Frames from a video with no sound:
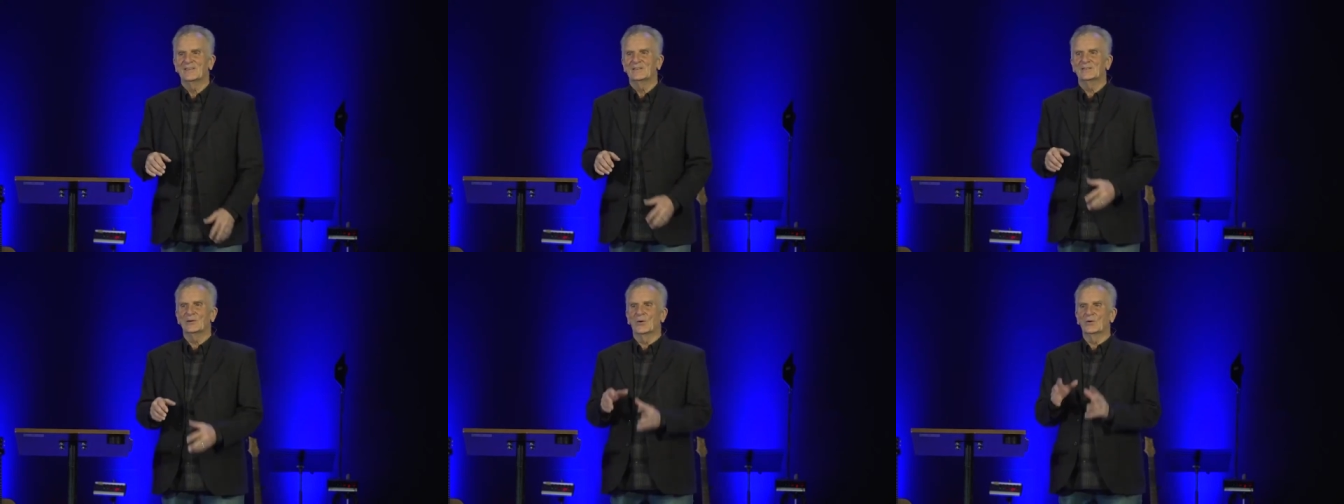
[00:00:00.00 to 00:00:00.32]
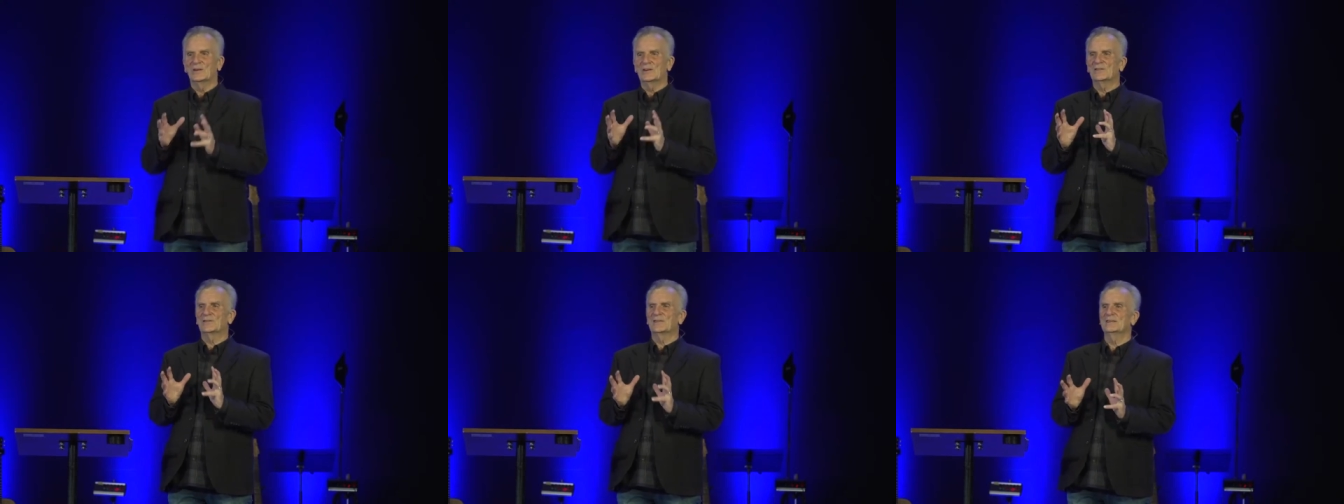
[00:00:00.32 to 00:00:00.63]
The
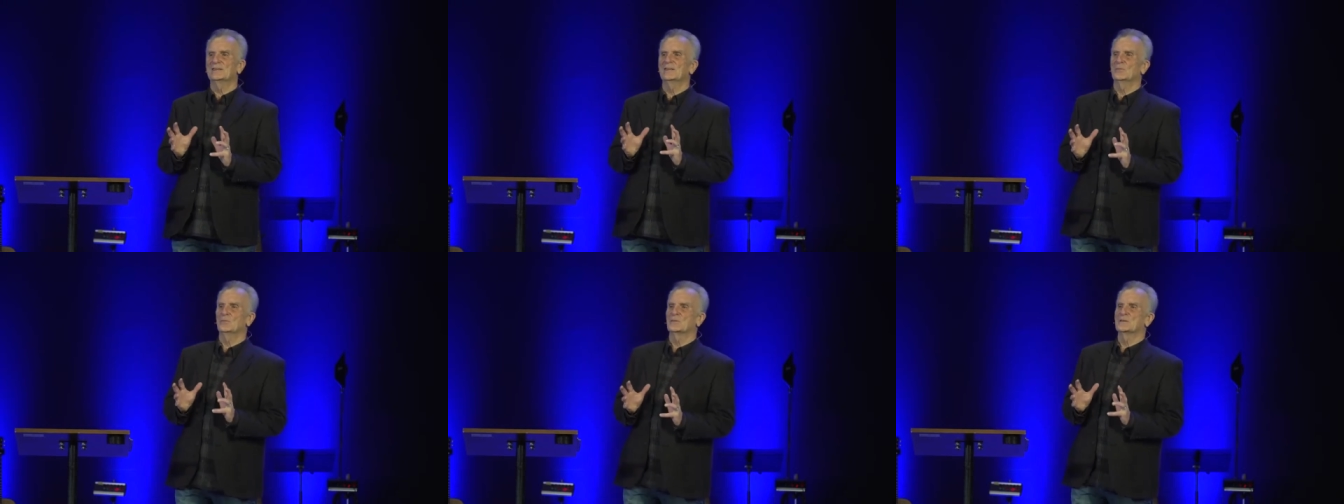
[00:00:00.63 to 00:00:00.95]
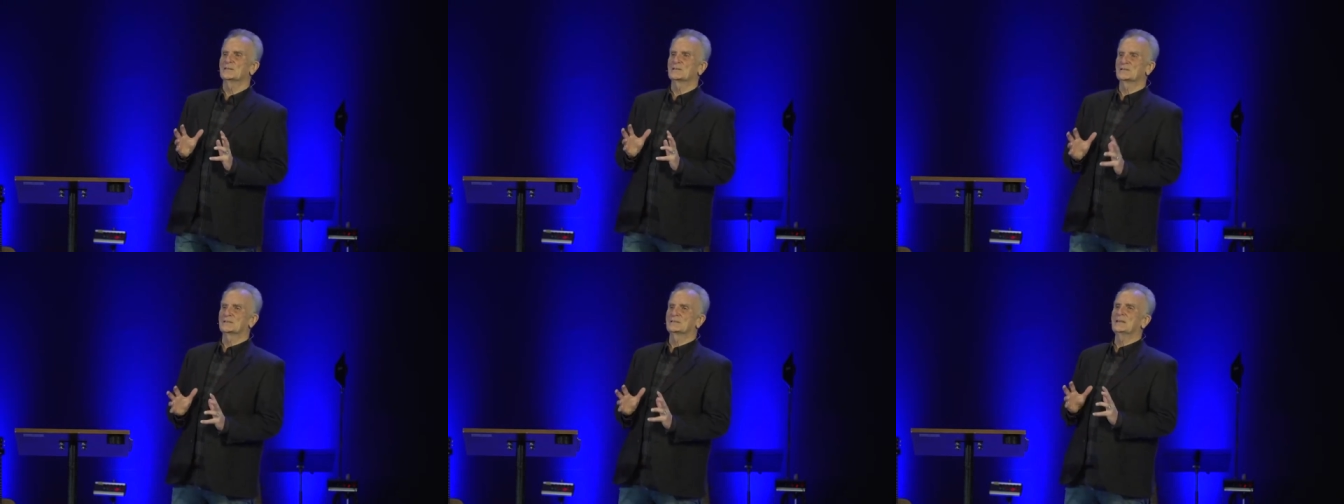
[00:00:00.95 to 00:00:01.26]
only thing that was
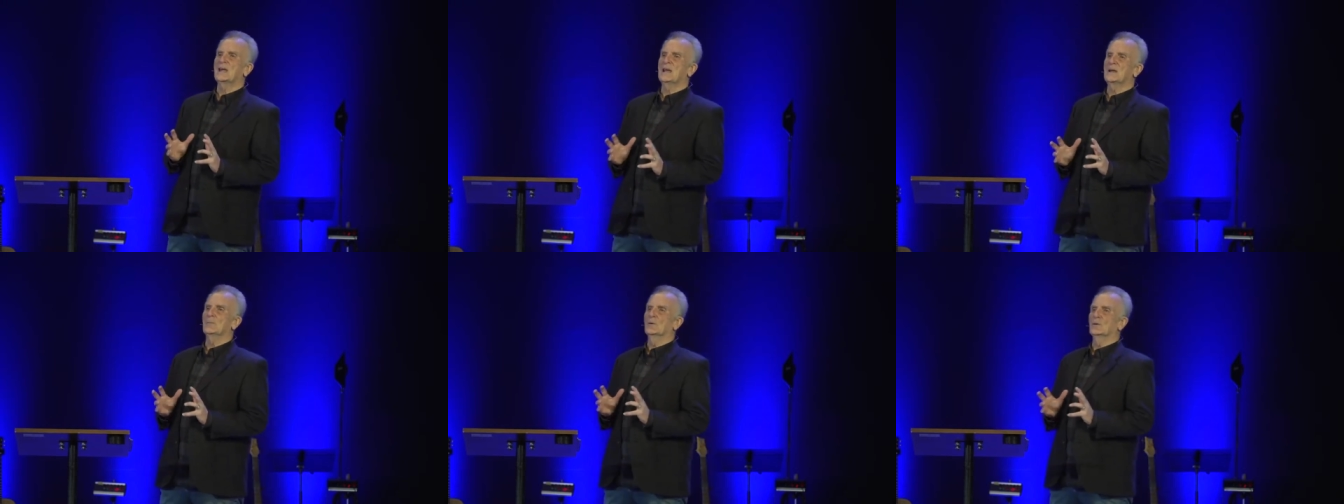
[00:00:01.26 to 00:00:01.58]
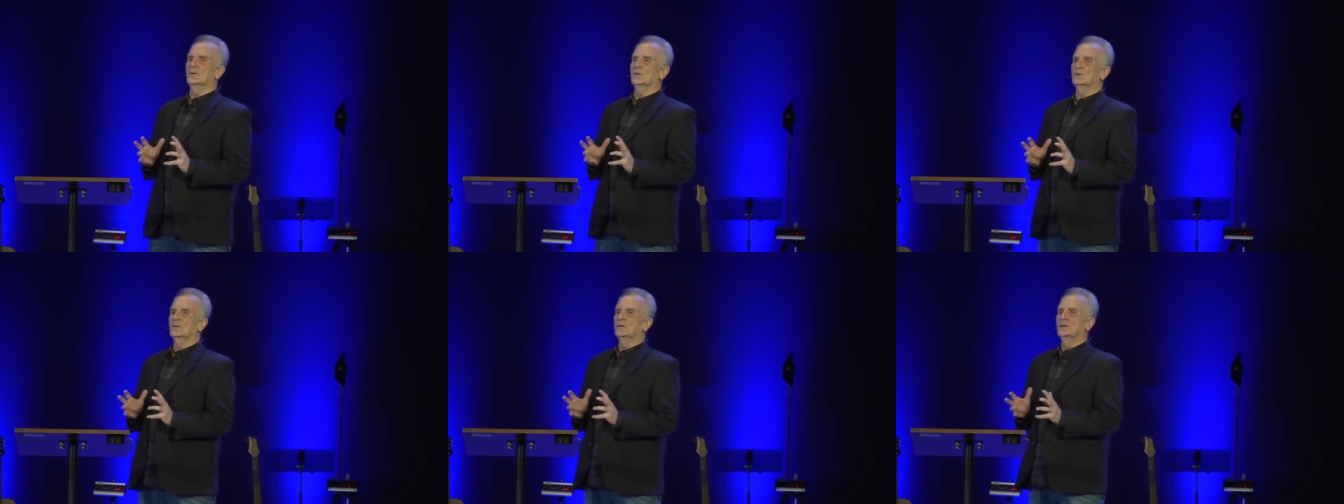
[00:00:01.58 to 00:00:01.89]

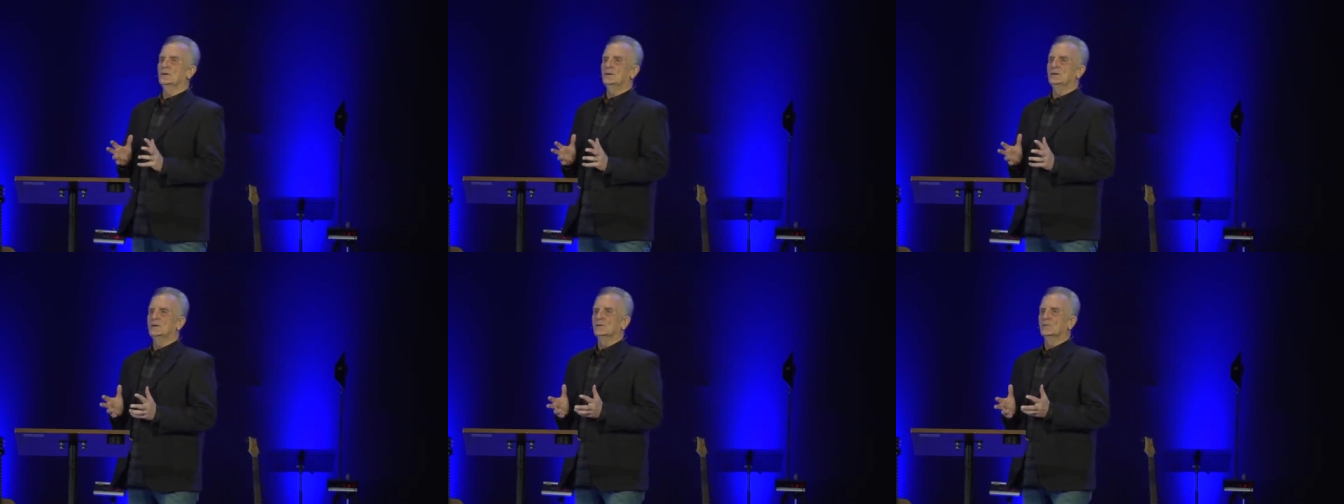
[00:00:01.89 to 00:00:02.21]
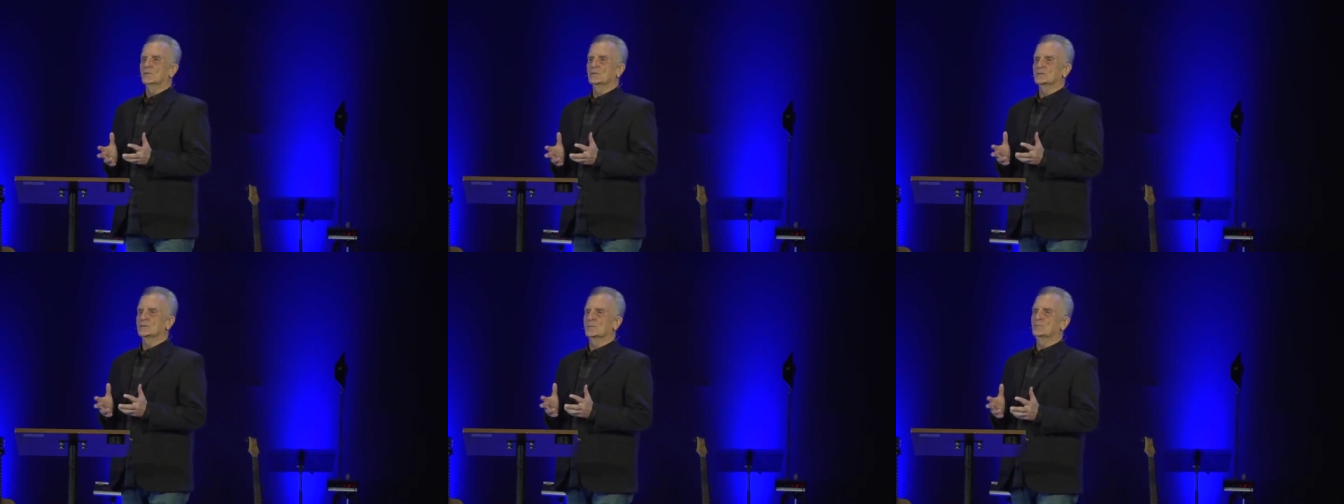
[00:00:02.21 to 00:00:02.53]
stable
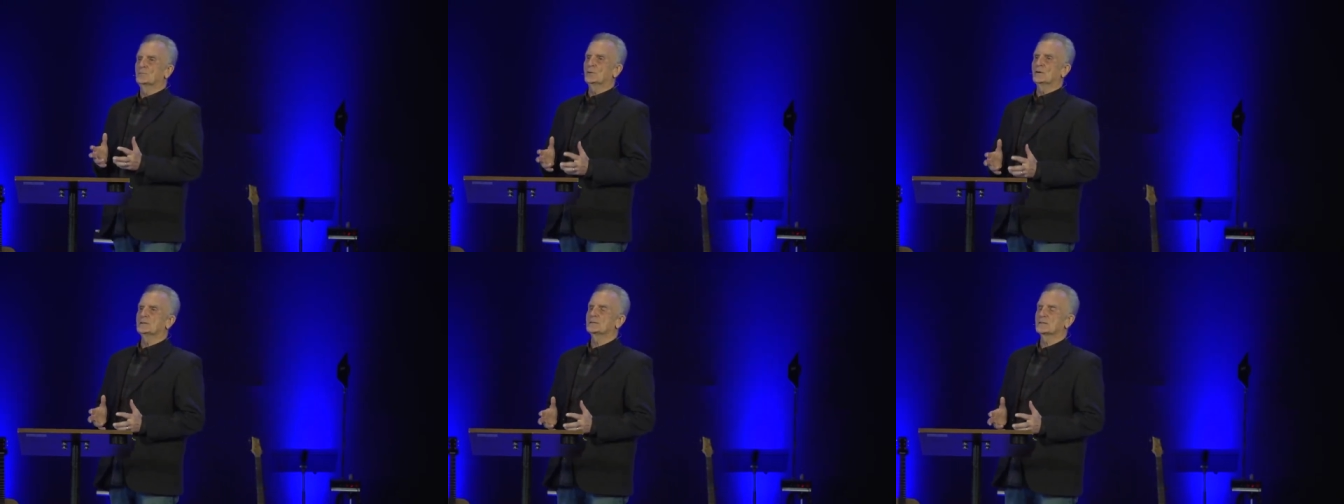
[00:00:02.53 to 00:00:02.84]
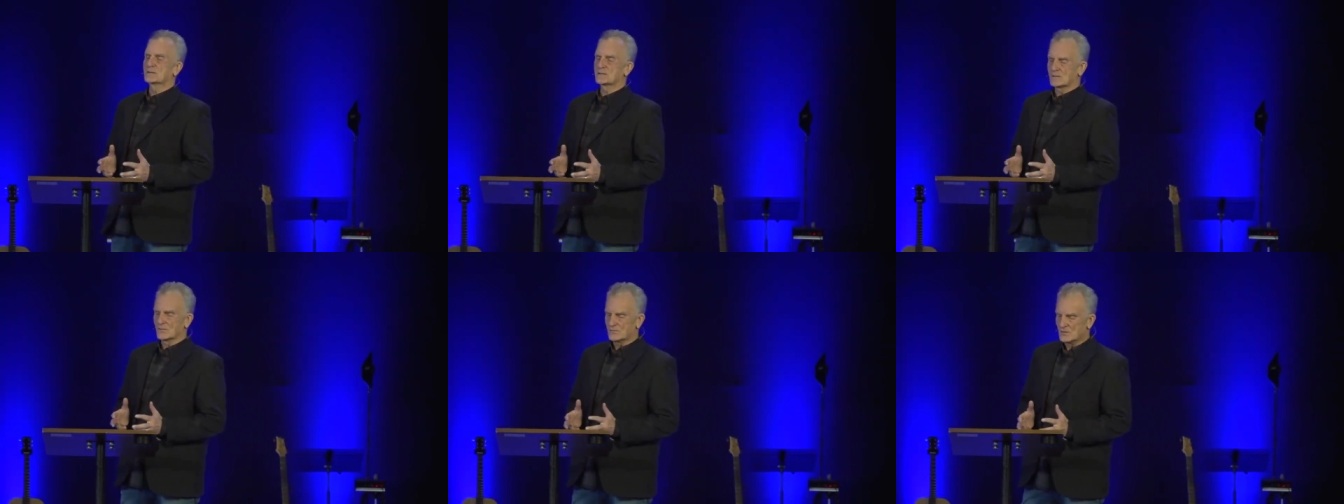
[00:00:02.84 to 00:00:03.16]
was the
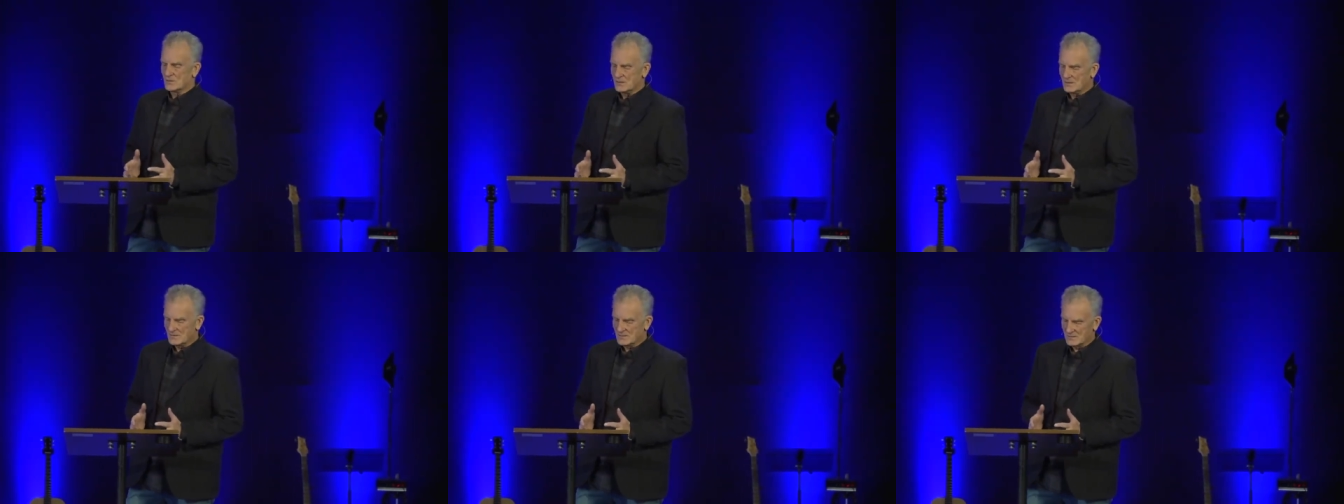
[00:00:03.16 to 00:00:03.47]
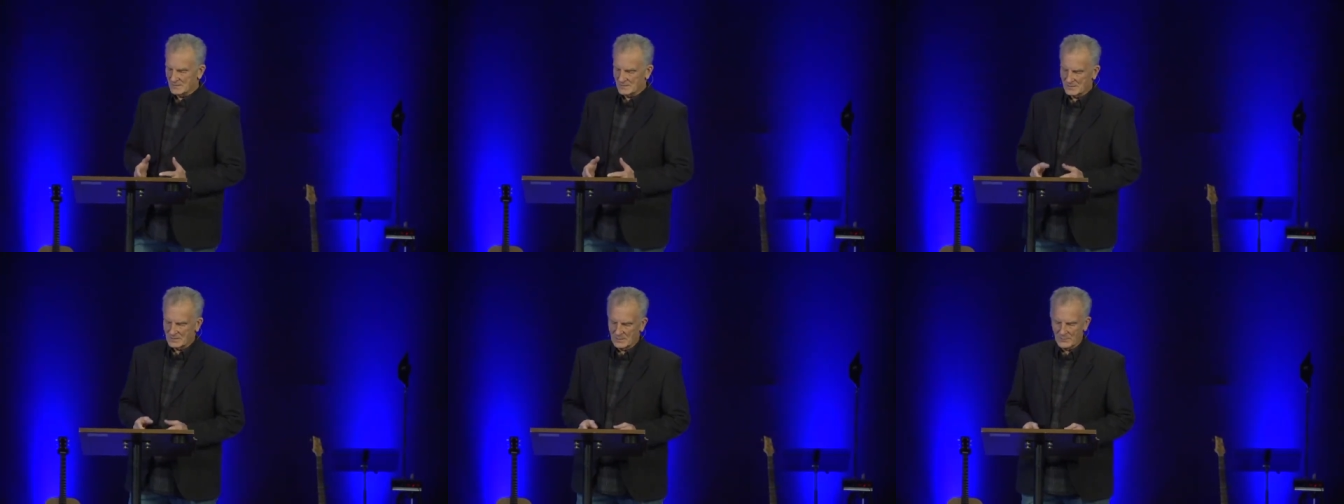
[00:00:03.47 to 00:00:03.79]
presence of
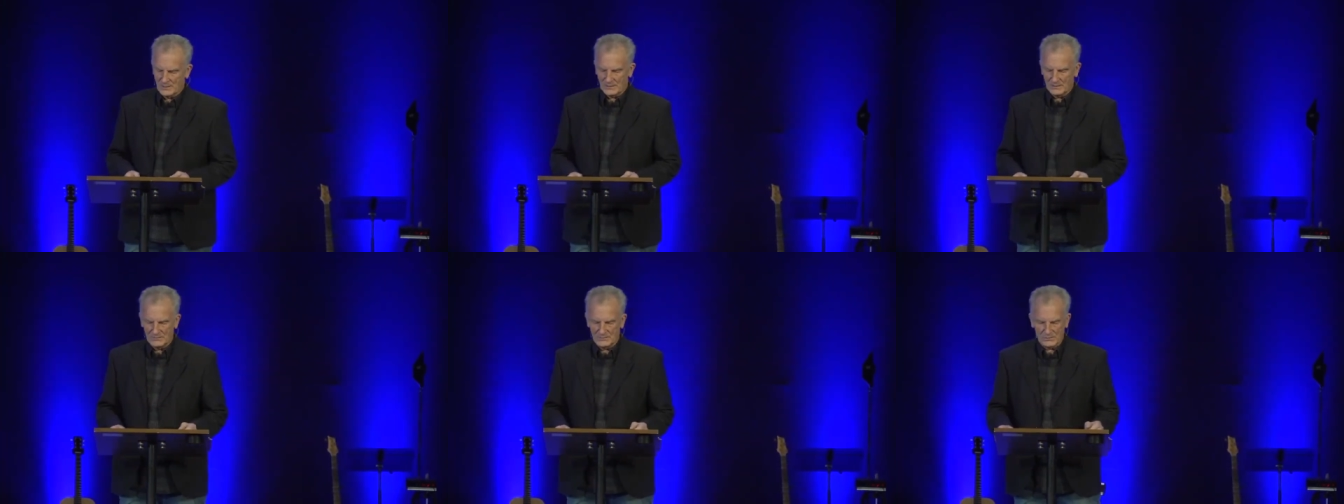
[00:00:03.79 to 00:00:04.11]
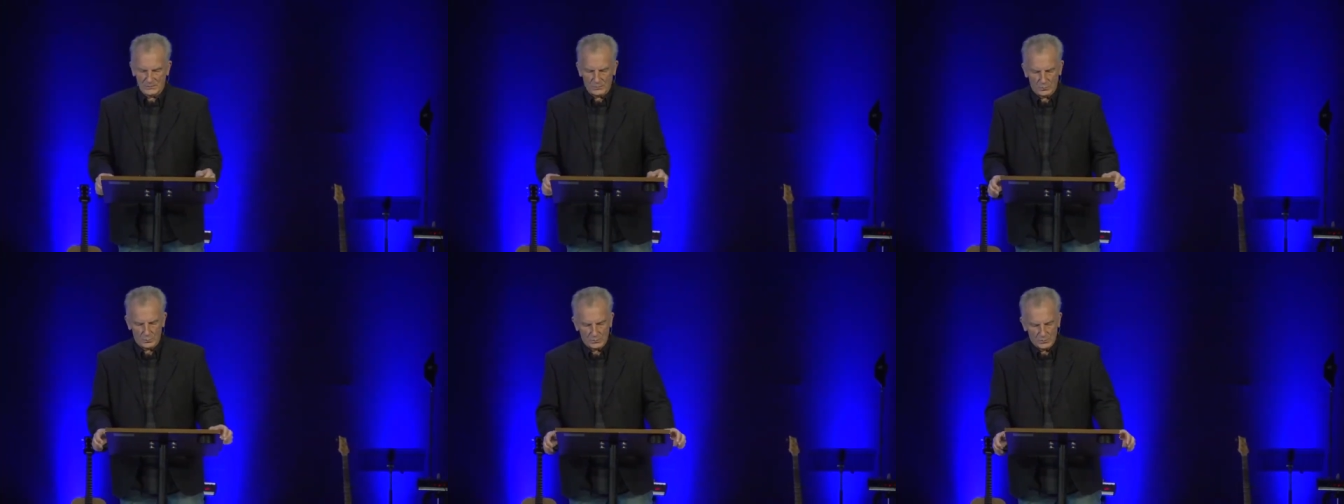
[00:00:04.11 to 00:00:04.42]
Jesus coming into
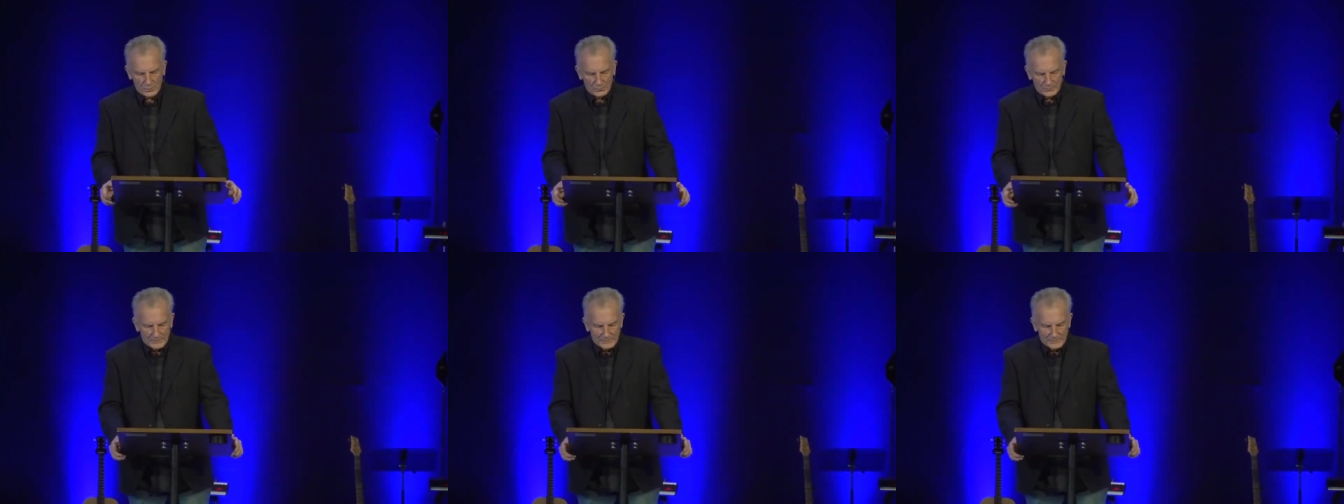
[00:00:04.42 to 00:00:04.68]
the world.